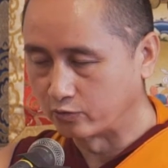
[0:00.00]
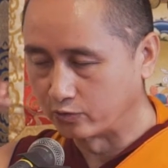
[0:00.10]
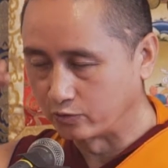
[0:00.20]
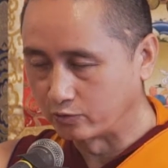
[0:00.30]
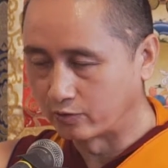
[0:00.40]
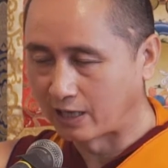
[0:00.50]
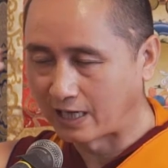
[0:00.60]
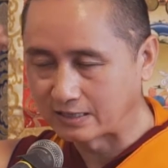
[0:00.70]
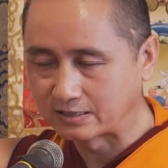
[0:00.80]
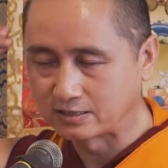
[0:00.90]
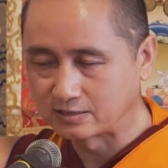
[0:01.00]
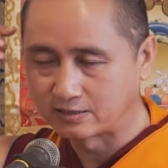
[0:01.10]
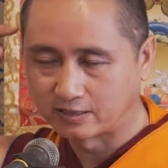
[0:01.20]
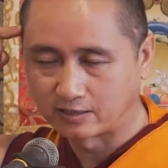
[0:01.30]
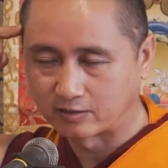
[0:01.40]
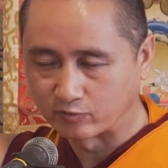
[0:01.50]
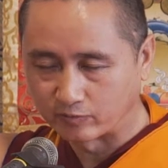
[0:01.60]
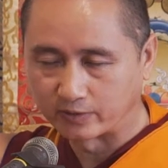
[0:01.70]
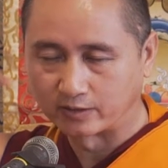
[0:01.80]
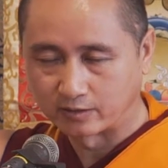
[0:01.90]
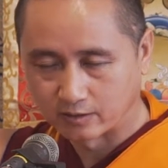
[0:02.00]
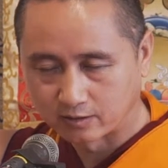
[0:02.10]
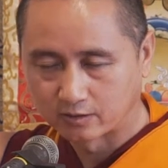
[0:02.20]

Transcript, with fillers: your hard disk here will be